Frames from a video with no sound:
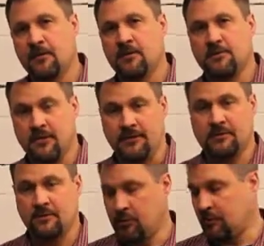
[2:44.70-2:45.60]
So that's
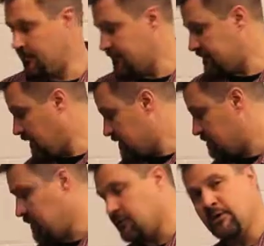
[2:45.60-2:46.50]
an important distinction
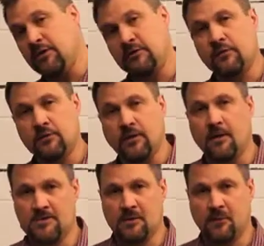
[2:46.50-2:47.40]
between the two
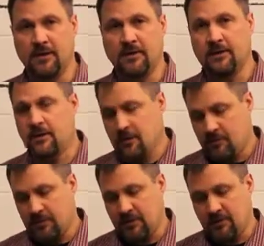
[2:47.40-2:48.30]
types of welding.
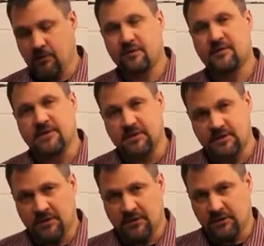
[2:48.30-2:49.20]
But they both
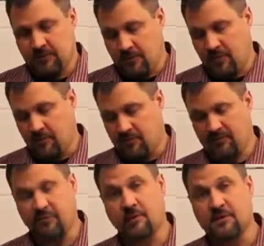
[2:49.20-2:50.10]
essentially
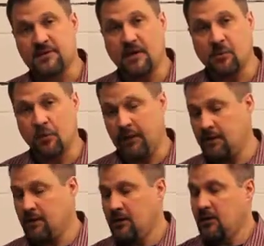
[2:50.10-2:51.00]
perform the same
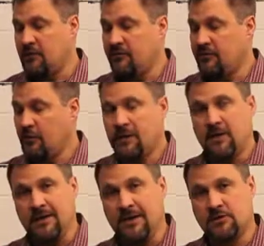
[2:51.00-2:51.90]
way. You're flowing
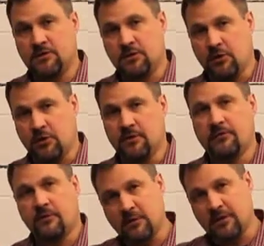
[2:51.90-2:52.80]
electrical current
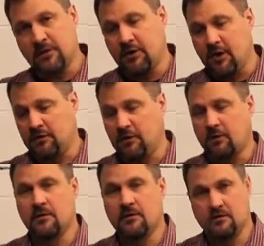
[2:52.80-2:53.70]
through a
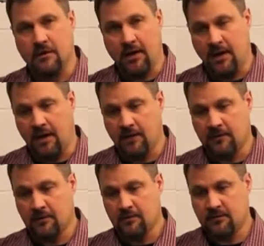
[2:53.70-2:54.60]
conductor, and
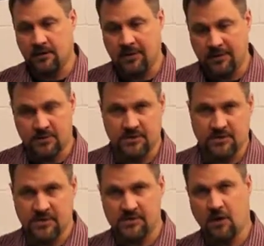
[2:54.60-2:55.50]
the
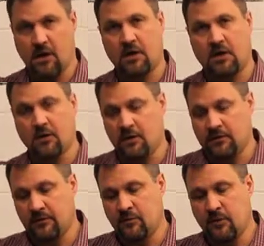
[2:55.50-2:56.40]
electricity is arcing
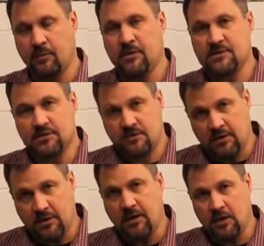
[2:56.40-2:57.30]
onto the workpiece,
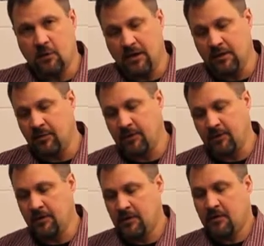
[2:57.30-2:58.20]
creating a weld
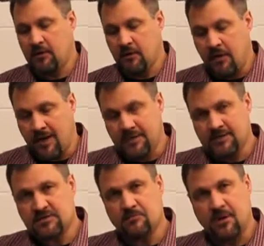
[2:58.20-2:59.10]
puddle. You're adding
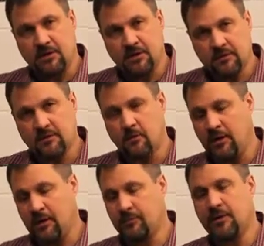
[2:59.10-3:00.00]
some metal into the
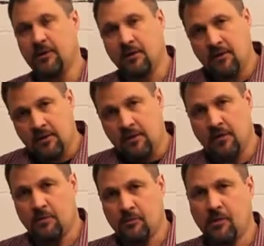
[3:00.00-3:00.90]
weld puddle,
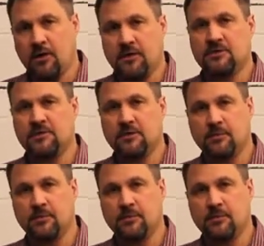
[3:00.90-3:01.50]
and you're bonding steel